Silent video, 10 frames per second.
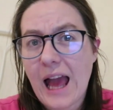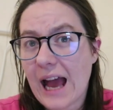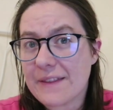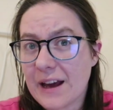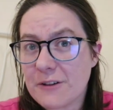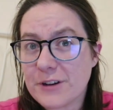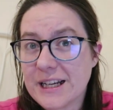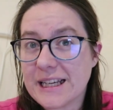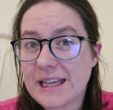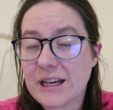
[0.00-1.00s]
And that
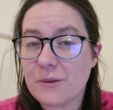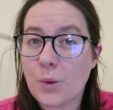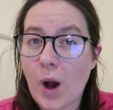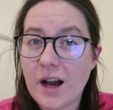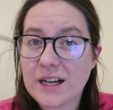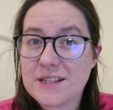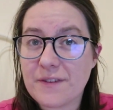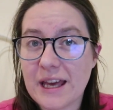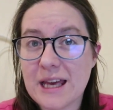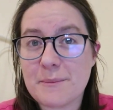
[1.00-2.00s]
really worked for
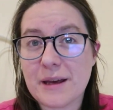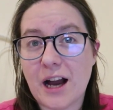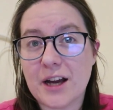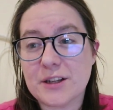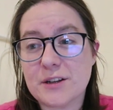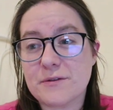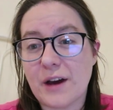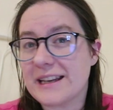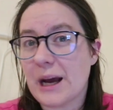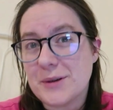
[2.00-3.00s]
him. It kind of,
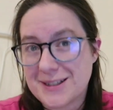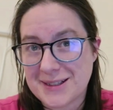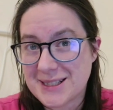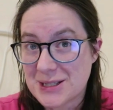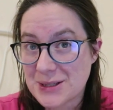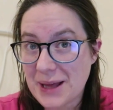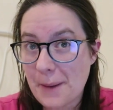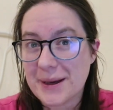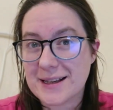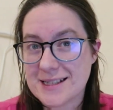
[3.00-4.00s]
and now we don't need to do that
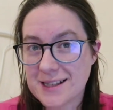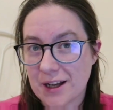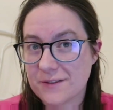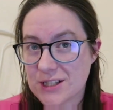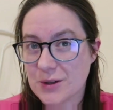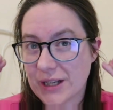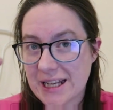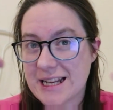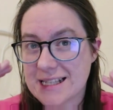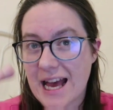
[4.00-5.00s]
because he's kind of just got it
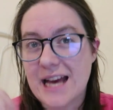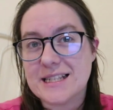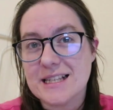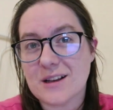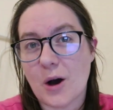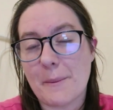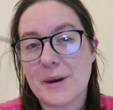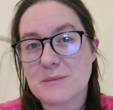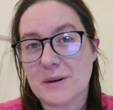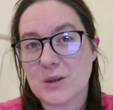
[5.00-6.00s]
in his head. He's got a
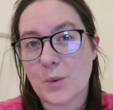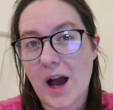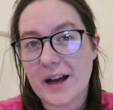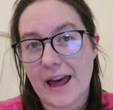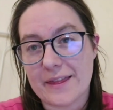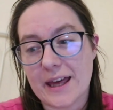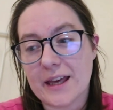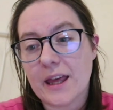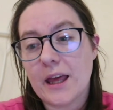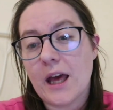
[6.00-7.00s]
much better work
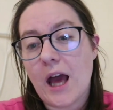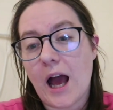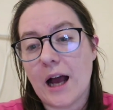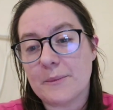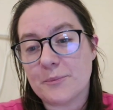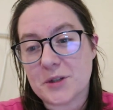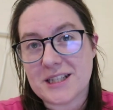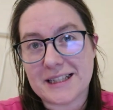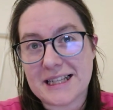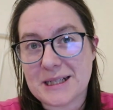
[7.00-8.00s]
ethic. We
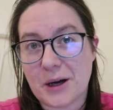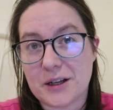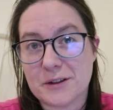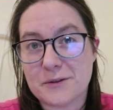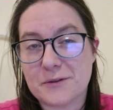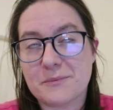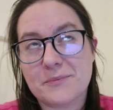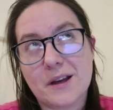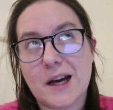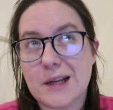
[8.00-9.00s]
didn't need to kind of,
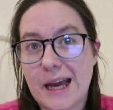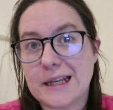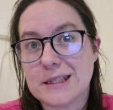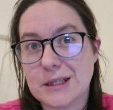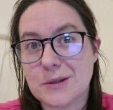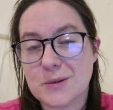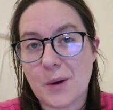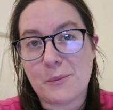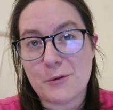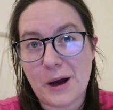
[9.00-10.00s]
hate to use the
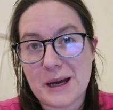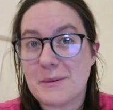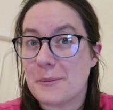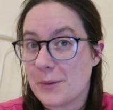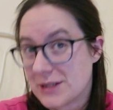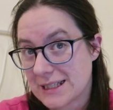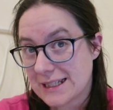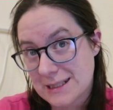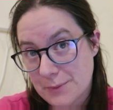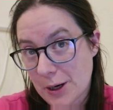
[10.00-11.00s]
word bribe, but we didn't
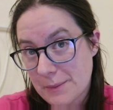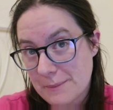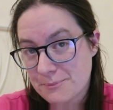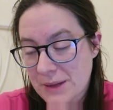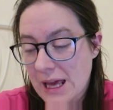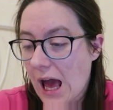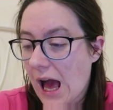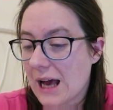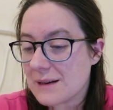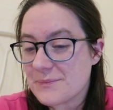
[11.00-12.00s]
need to bribe
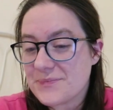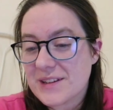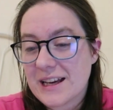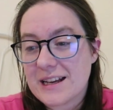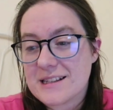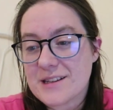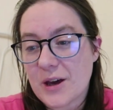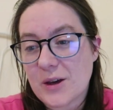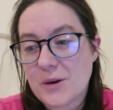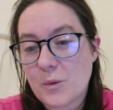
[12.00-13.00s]
him.
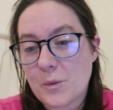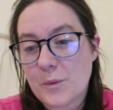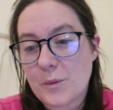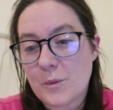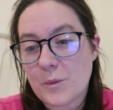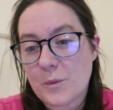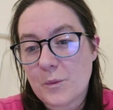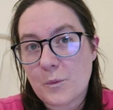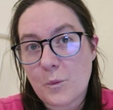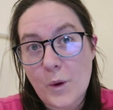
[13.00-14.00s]
So
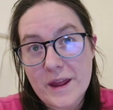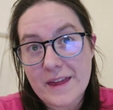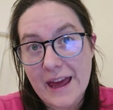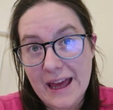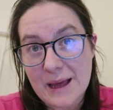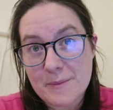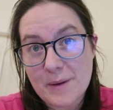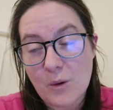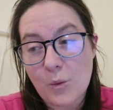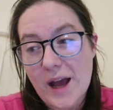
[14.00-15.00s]
with him,
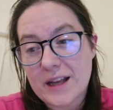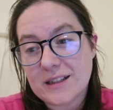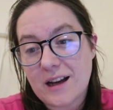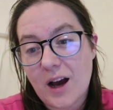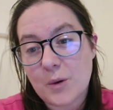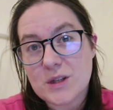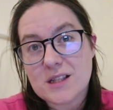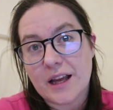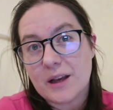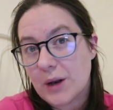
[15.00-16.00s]
when I was
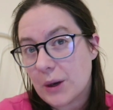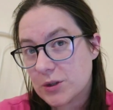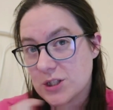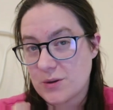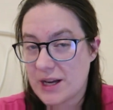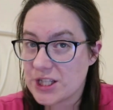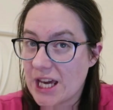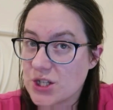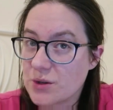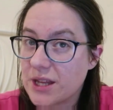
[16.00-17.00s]
like, "Well, I want to do
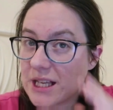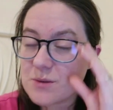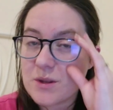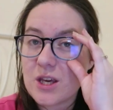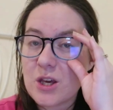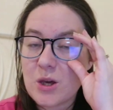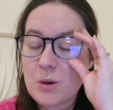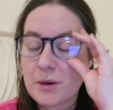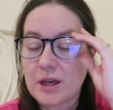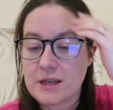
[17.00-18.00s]
educational things with you,"
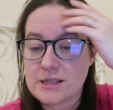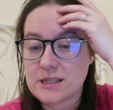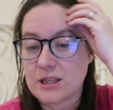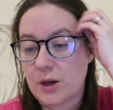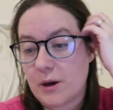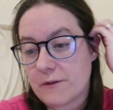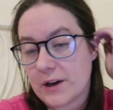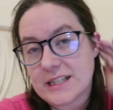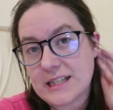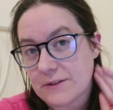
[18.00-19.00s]
because, you know, if
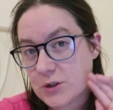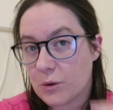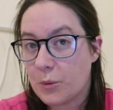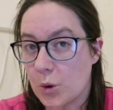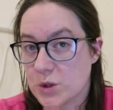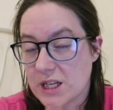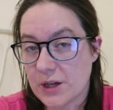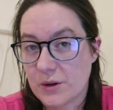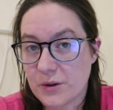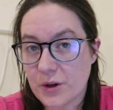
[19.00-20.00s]
I did have to report to the
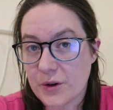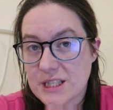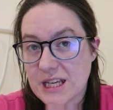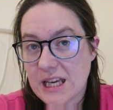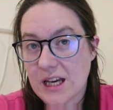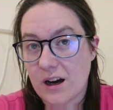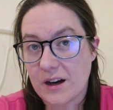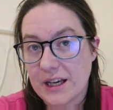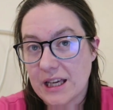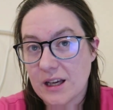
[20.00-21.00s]
local authority,
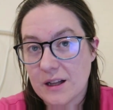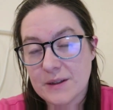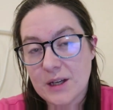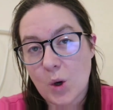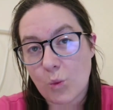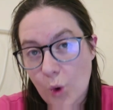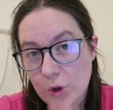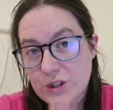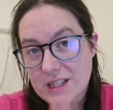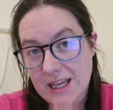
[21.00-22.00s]
I
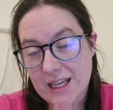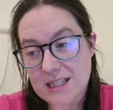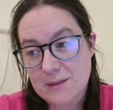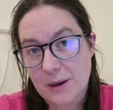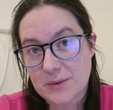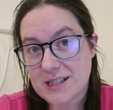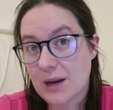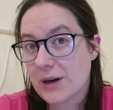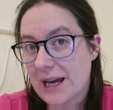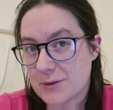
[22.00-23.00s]
wanted to be able to say,
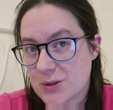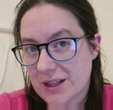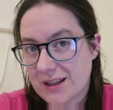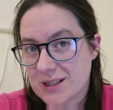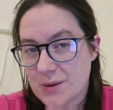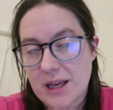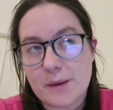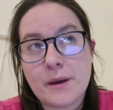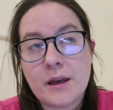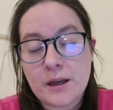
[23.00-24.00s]
"Well, I am doing things with
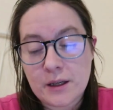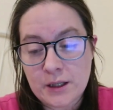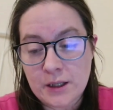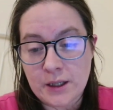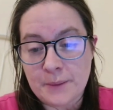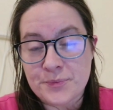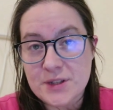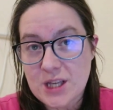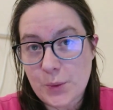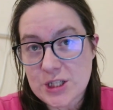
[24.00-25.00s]
him."
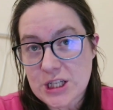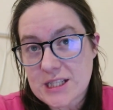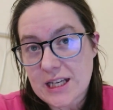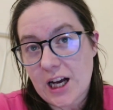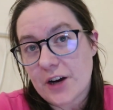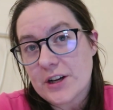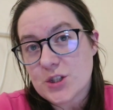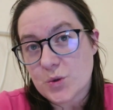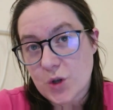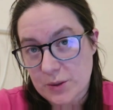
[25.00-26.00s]
So we just encouraged
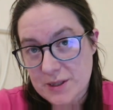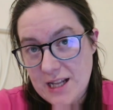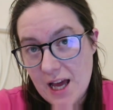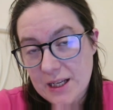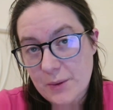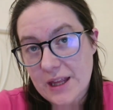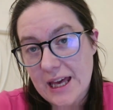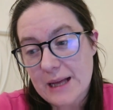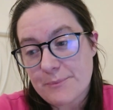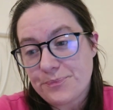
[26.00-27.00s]
autonomous learning with
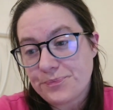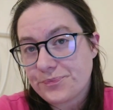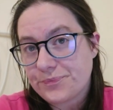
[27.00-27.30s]
him.